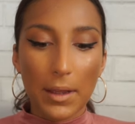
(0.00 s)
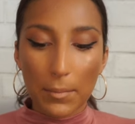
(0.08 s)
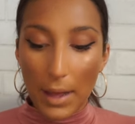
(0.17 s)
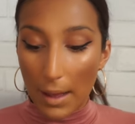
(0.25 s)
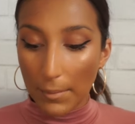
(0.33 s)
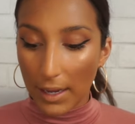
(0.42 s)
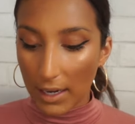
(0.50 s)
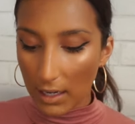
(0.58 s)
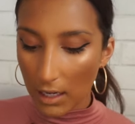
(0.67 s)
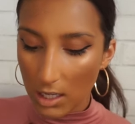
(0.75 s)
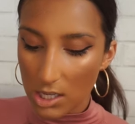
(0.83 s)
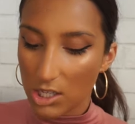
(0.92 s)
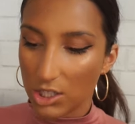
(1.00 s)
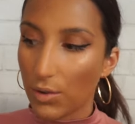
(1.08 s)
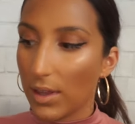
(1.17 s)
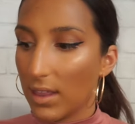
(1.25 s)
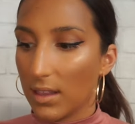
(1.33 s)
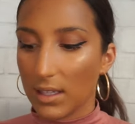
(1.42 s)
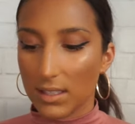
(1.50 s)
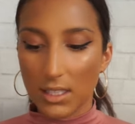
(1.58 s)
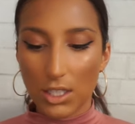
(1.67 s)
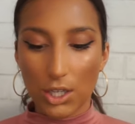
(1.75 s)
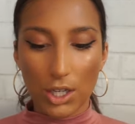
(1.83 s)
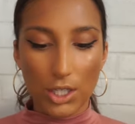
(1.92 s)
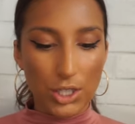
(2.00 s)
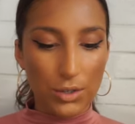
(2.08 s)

Pomade. So I think this is a good